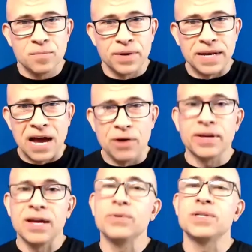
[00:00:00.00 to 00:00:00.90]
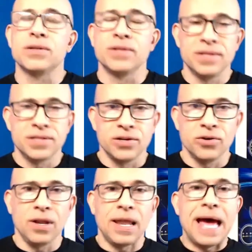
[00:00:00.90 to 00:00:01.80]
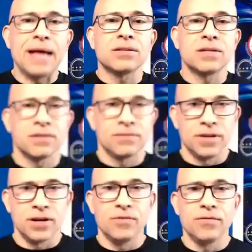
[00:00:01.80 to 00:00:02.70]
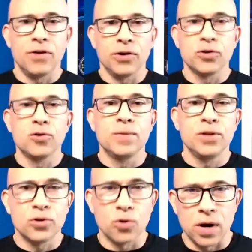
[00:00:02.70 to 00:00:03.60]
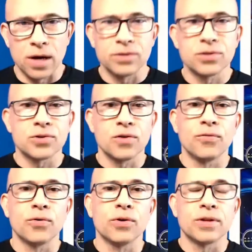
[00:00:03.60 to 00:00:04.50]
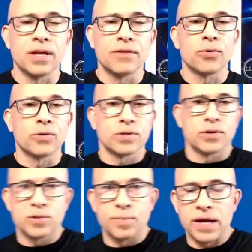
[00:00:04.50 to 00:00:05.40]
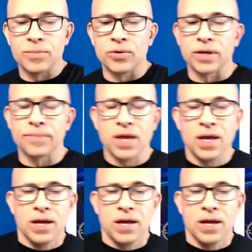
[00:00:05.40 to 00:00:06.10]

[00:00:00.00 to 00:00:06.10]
but now, okay, we still need to see your lat, volume and your quads and so forth. And then of course there's bodybuilding.